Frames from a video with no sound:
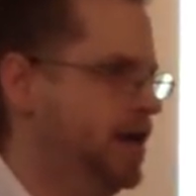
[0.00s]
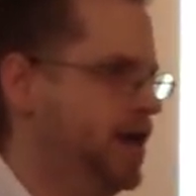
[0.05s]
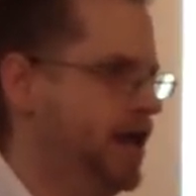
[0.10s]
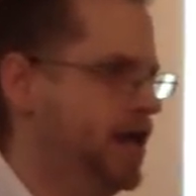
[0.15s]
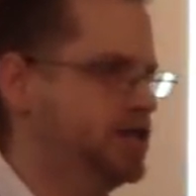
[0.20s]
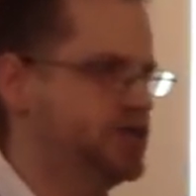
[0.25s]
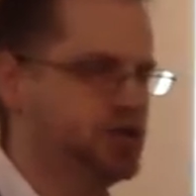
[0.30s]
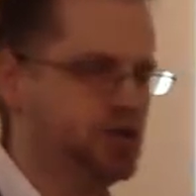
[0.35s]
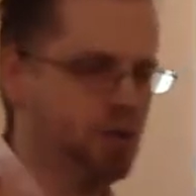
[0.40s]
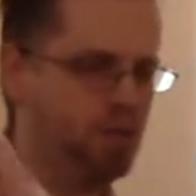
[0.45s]

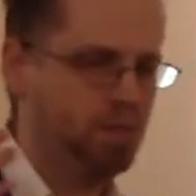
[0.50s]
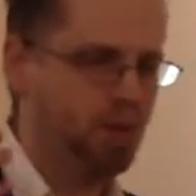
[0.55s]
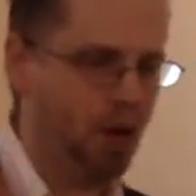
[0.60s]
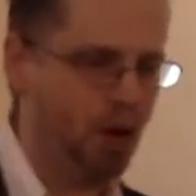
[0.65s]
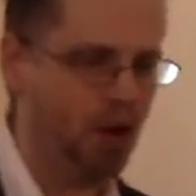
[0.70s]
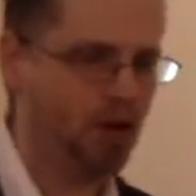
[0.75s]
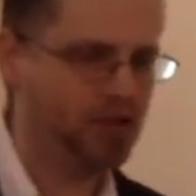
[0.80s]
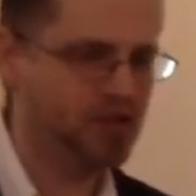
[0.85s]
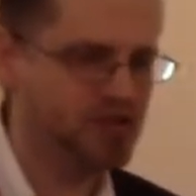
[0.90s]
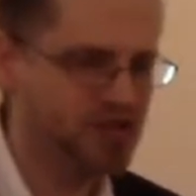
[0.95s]
And so
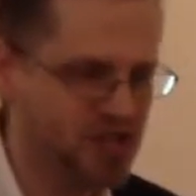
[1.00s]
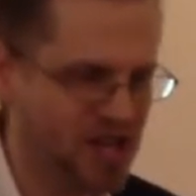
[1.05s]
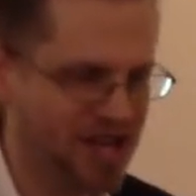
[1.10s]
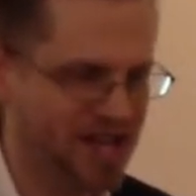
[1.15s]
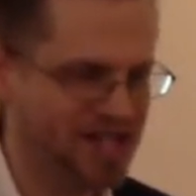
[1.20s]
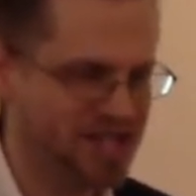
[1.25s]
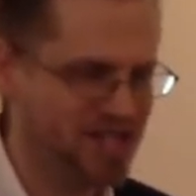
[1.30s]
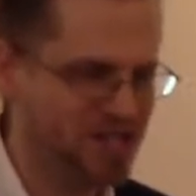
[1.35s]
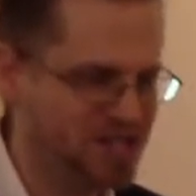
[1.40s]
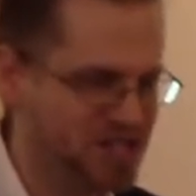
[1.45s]
Paul is
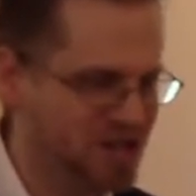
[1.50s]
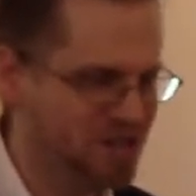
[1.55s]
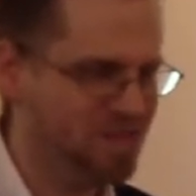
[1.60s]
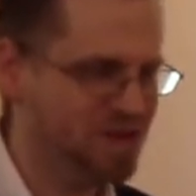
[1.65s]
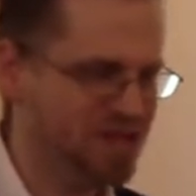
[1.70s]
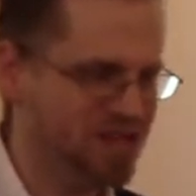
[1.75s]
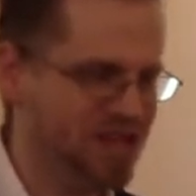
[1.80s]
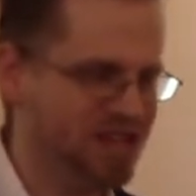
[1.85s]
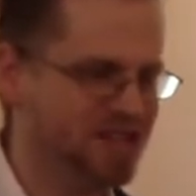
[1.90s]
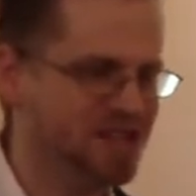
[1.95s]
saying to
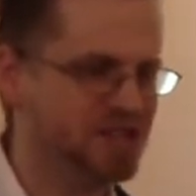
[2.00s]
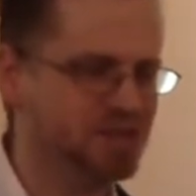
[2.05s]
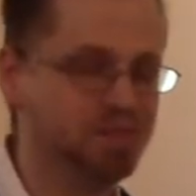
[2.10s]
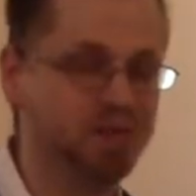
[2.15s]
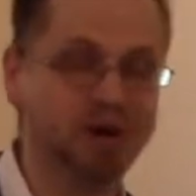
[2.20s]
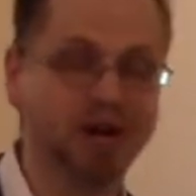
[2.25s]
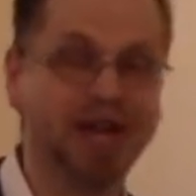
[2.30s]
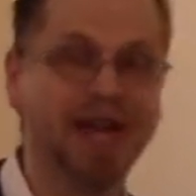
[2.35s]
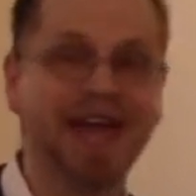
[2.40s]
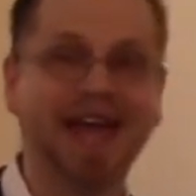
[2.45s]
Timothy in this
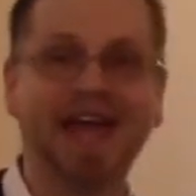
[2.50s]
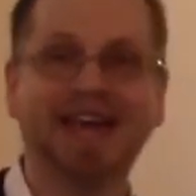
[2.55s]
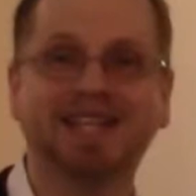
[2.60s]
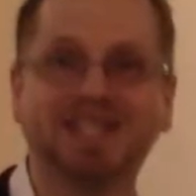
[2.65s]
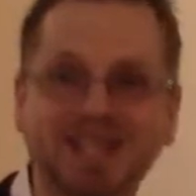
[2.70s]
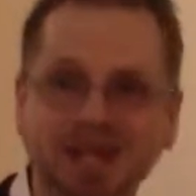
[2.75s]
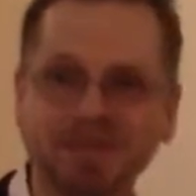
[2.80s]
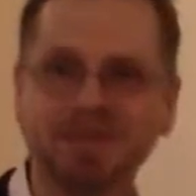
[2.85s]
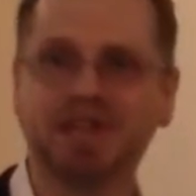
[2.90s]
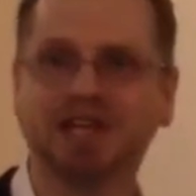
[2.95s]
book, hey,
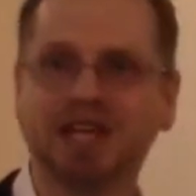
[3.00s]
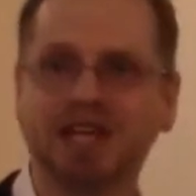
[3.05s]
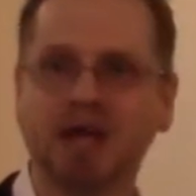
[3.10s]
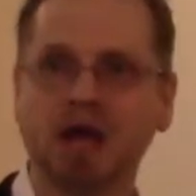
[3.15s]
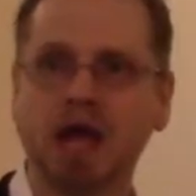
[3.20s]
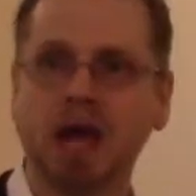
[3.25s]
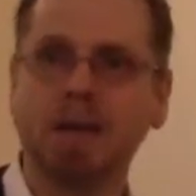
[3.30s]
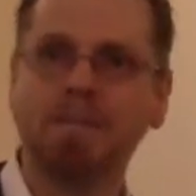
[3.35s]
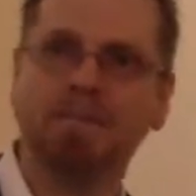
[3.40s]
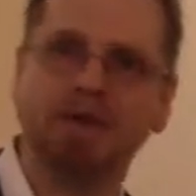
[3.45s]

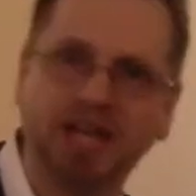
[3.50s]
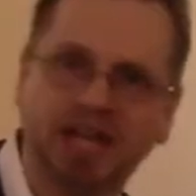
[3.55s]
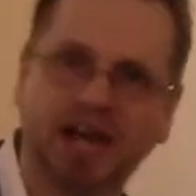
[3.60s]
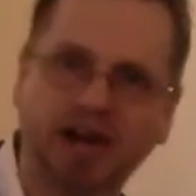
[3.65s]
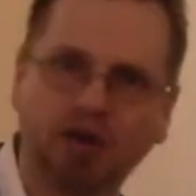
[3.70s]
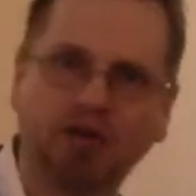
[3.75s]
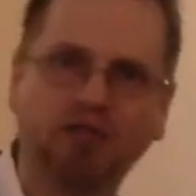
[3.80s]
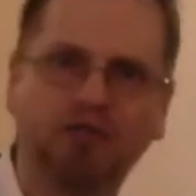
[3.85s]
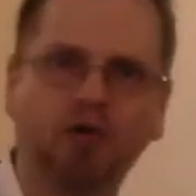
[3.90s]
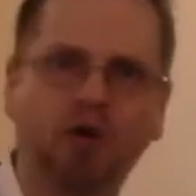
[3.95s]
Timothy, be
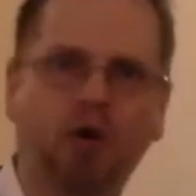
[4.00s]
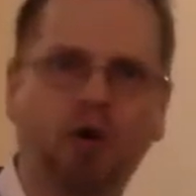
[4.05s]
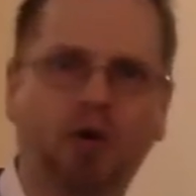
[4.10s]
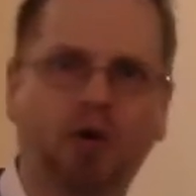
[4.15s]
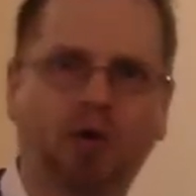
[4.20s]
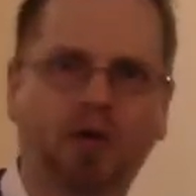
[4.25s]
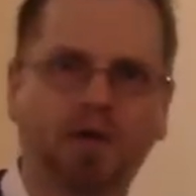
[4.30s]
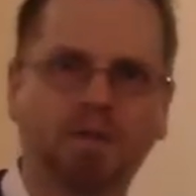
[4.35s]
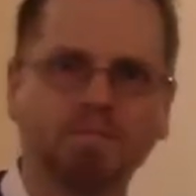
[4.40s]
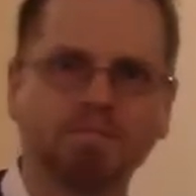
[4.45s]

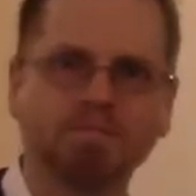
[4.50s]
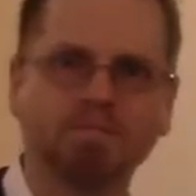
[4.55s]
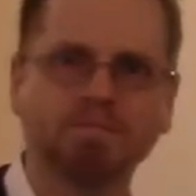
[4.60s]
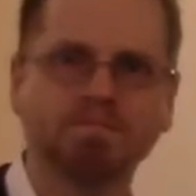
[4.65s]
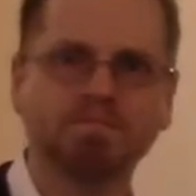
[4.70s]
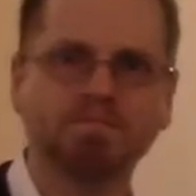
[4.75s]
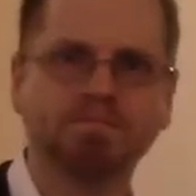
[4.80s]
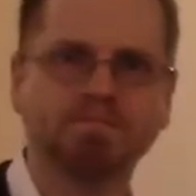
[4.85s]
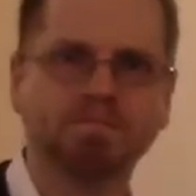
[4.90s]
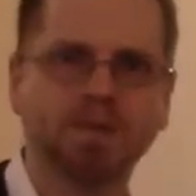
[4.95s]
careful.
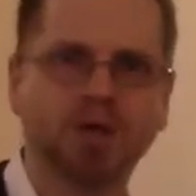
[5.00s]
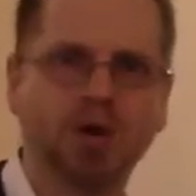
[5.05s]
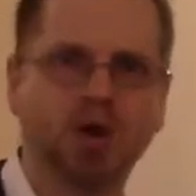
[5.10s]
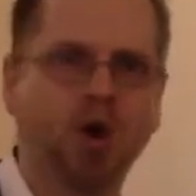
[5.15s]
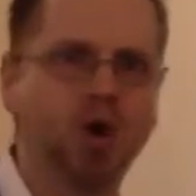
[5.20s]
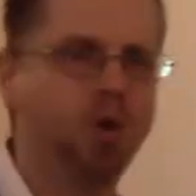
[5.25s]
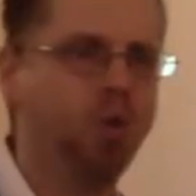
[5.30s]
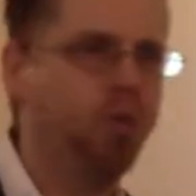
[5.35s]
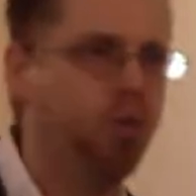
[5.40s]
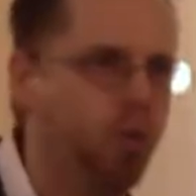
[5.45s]

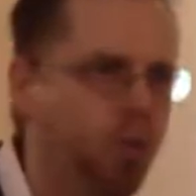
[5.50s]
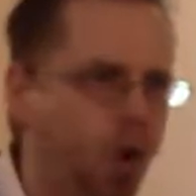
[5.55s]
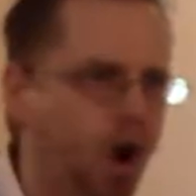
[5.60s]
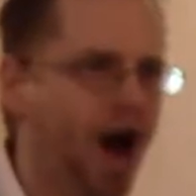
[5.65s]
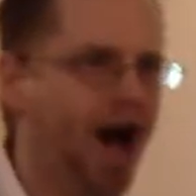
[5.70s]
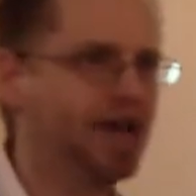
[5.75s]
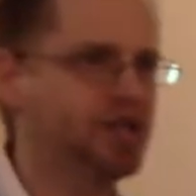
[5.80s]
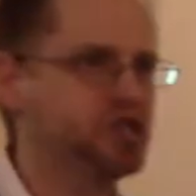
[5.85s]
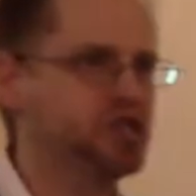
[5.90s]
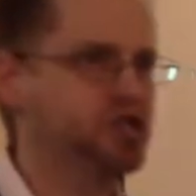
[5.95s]

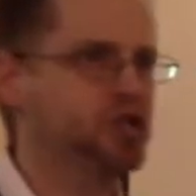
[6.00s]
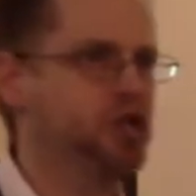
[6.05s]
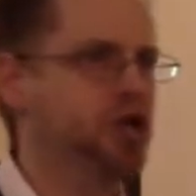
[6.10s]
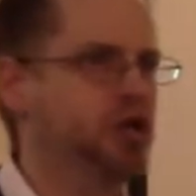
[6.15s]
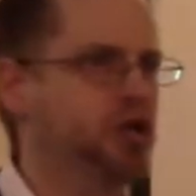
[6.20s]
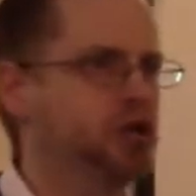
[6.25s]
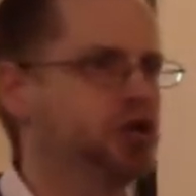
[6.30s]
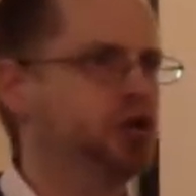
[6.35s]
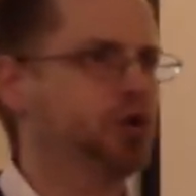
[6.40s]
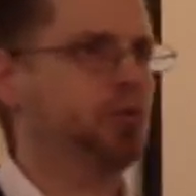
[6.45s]
Watch
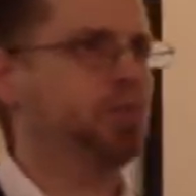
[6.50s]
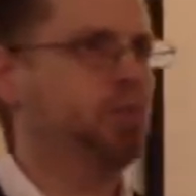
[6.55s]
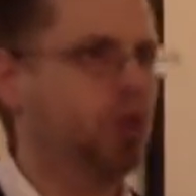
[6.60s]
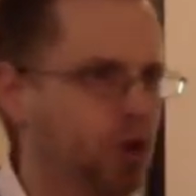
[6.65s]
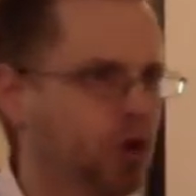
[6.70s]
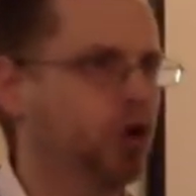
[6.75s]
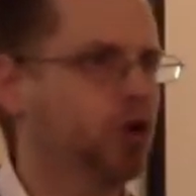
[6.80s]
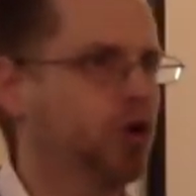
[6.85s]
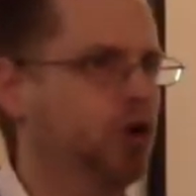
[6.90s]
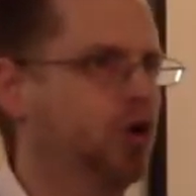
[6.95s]
your
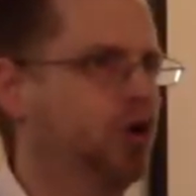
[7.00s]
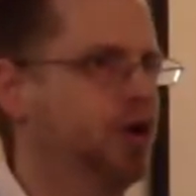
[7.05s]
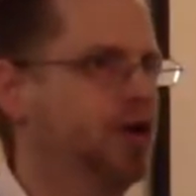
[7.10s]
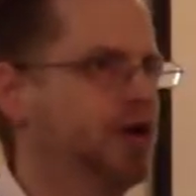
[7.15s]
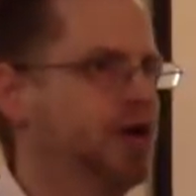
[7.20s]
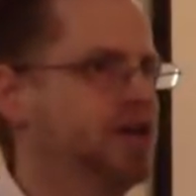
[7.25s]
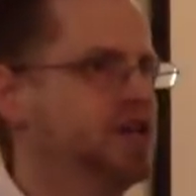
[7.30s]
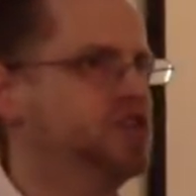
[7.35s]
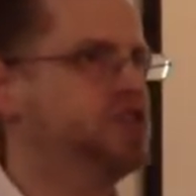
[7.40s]
moral